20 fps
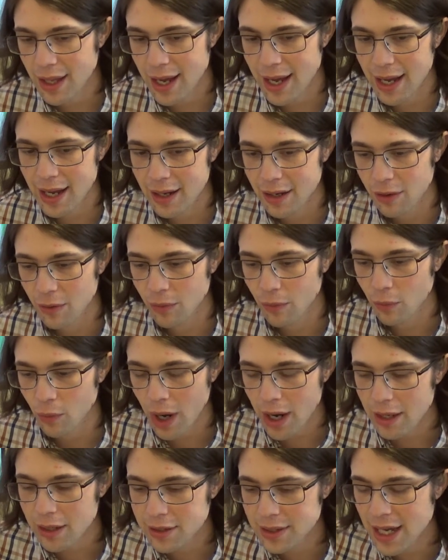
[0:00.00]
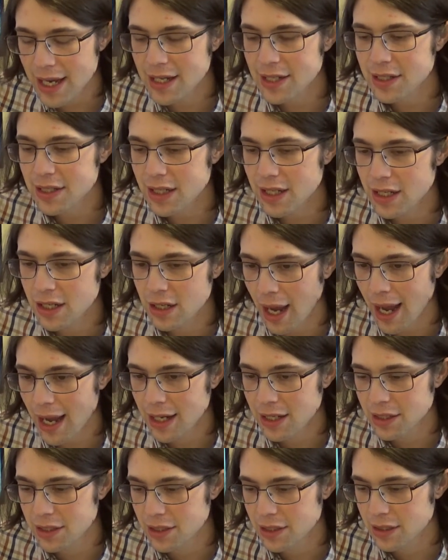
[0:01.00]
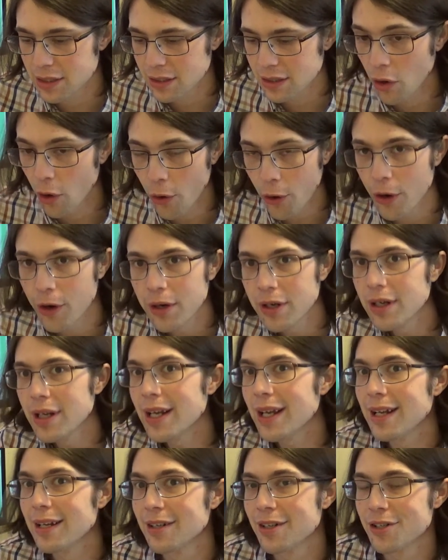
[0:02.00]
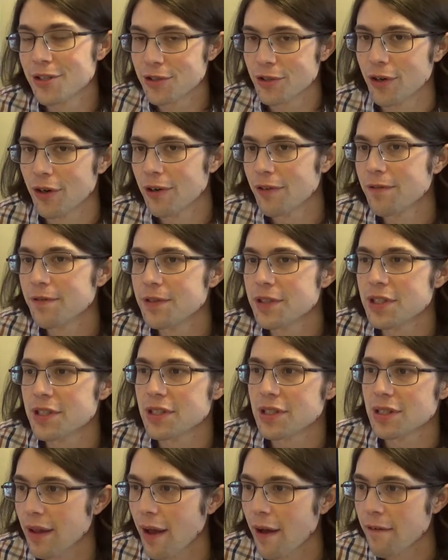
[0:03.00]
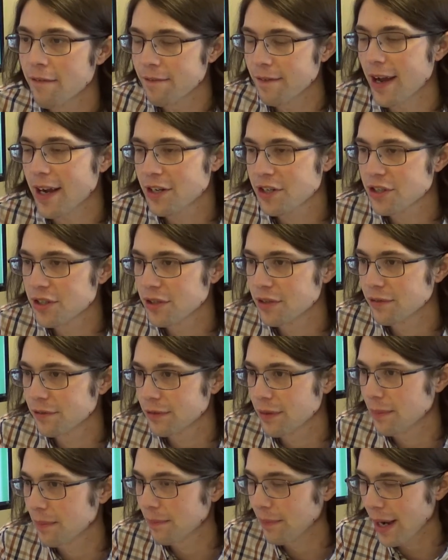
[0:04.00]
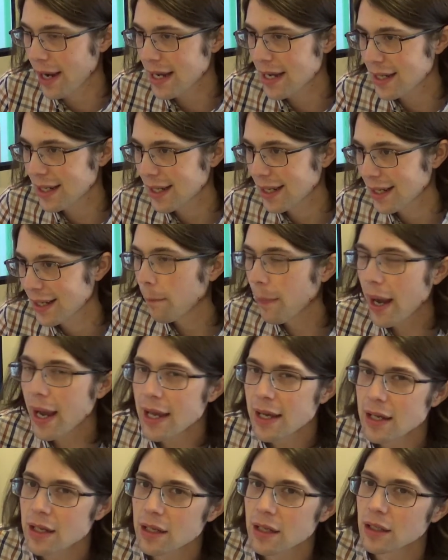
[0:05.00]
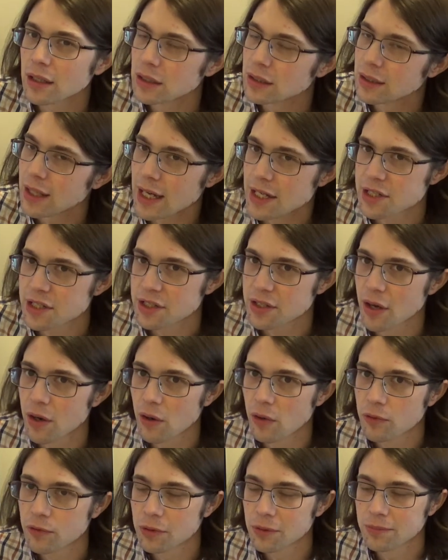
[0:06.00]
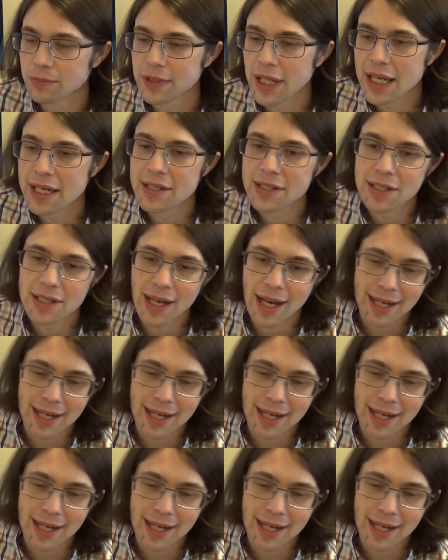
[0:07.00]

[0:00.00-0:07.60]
that while Daisy has earned and deserves affection from Mike less so from Daisy,